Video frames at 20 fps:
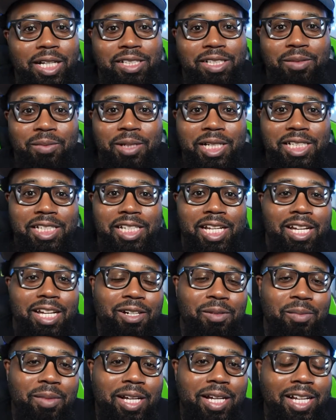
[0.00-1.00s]
to my
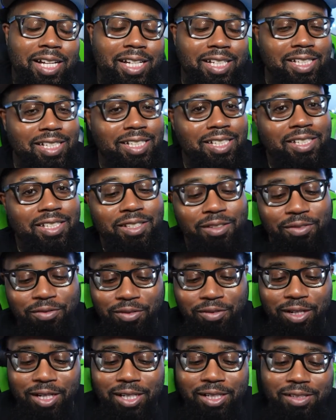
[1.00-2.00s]
channel, man. The
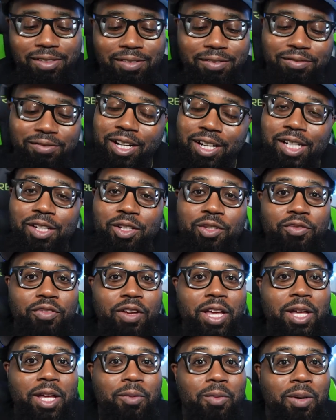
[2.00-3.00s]
Frag Fragrance
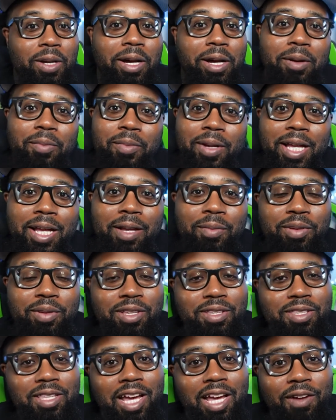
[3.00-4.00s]
fan, what up, man?
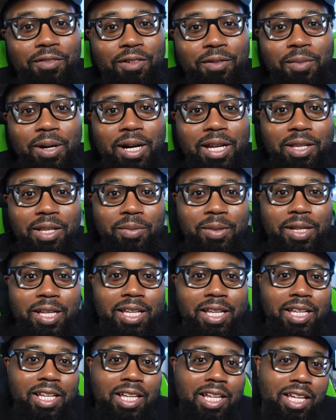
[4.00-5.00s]
Peace to everybody, man.
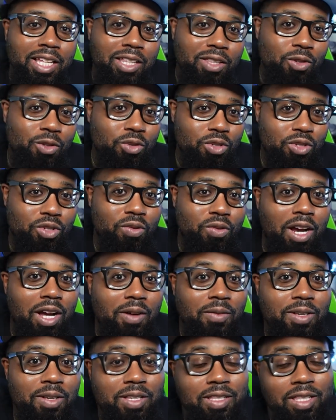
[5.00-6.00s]
New
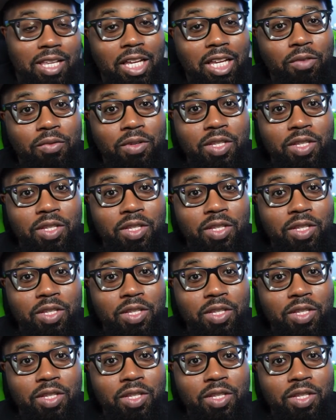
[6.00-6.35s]
subscribers, thank you for